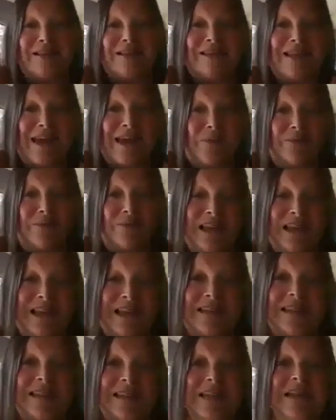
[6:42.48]
down
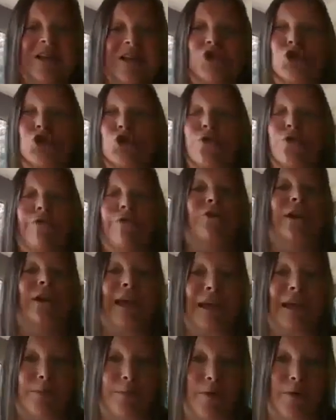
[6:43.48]
things, to
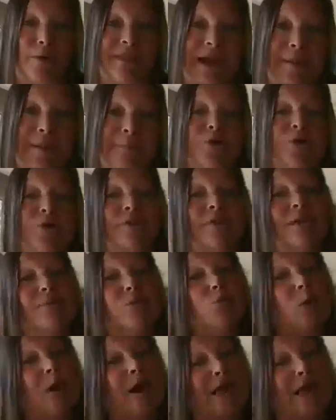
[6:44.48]
forget about them, put them
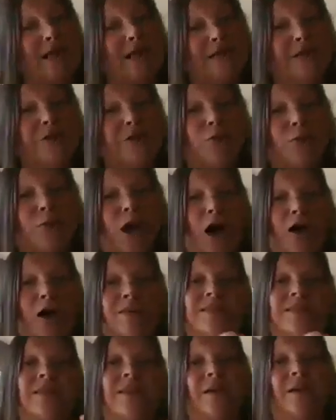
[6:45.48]
away in a little box
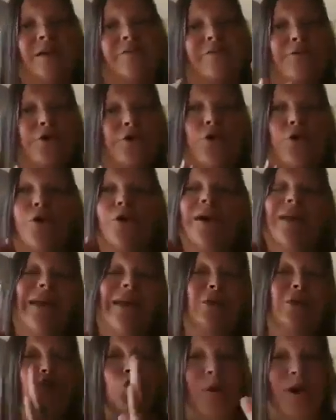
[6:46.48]
for
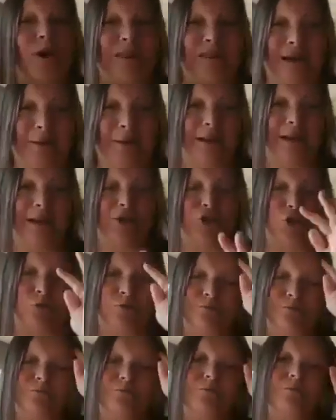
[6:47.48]
enjoying that pleasure.
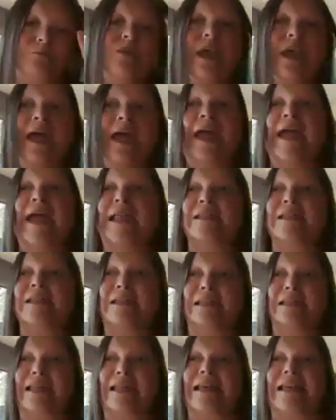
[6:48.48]
And
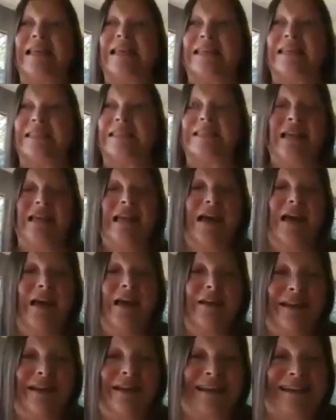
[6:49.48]
ladies,
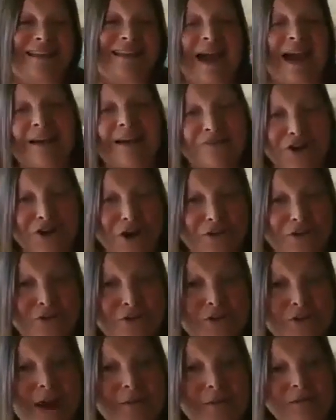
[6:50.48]
they have a harder
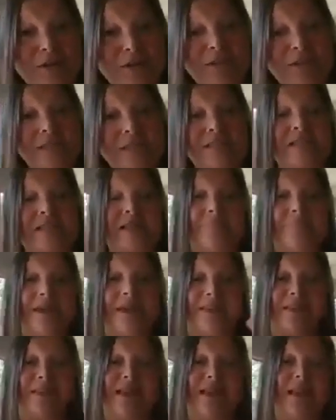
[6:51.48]
time because they
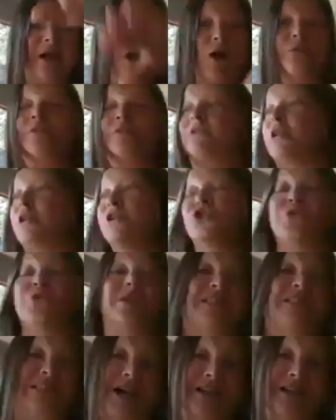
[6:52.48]
might think, oh, the
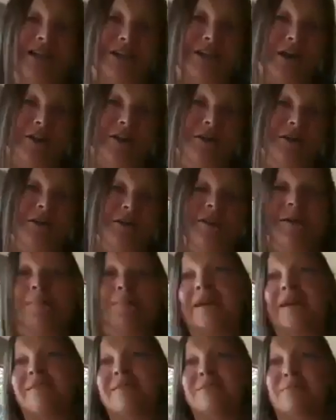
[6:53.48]
laundry's not done, or they
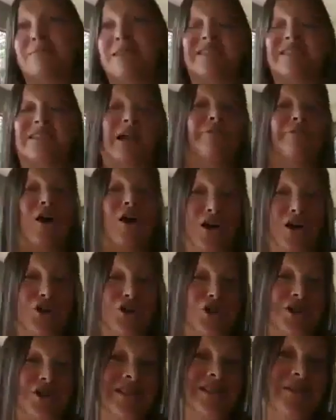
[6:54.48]
might be
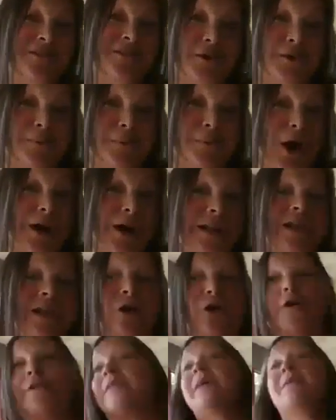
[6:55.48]
self-conscious of their body,
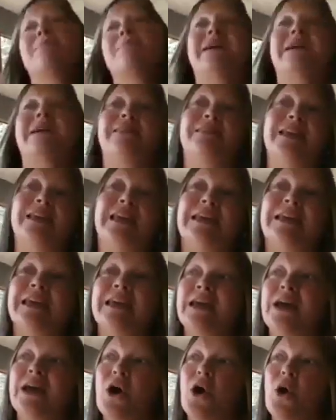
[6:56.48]
or they might think,
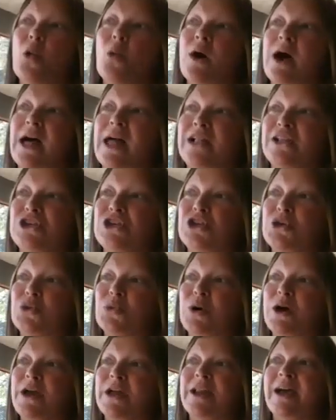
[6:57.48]
well, you know
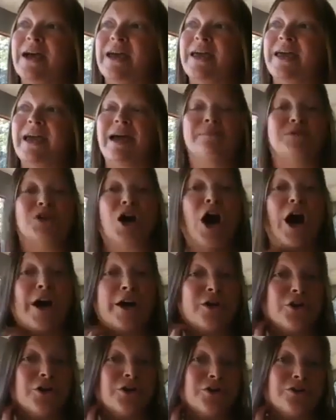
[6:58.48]
what, I'm
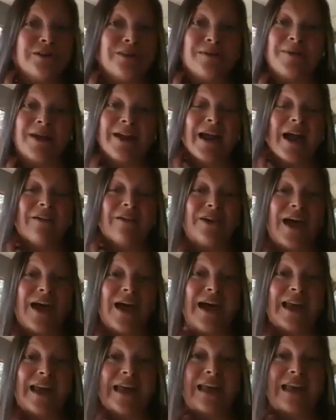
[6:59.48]
tired, or they might have a
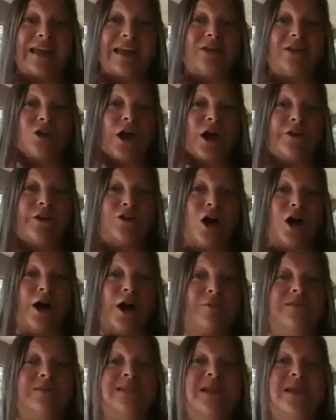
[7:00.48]
headache. And a lot of
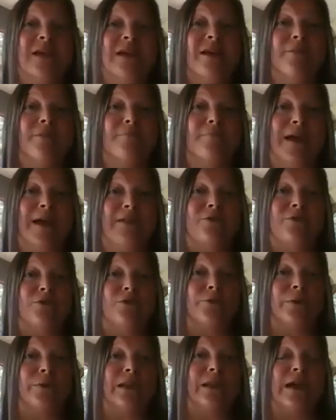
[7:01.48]
times men
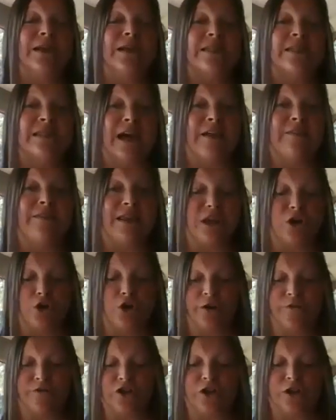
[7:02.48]
don't realize that they
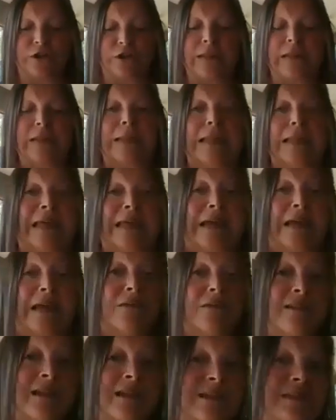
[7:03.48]
could have done a
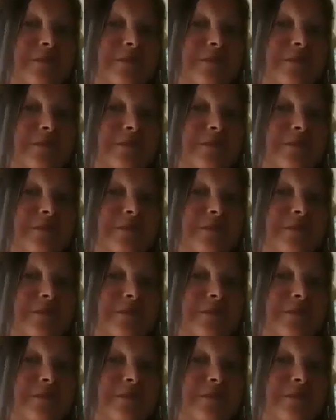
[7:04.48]
little thing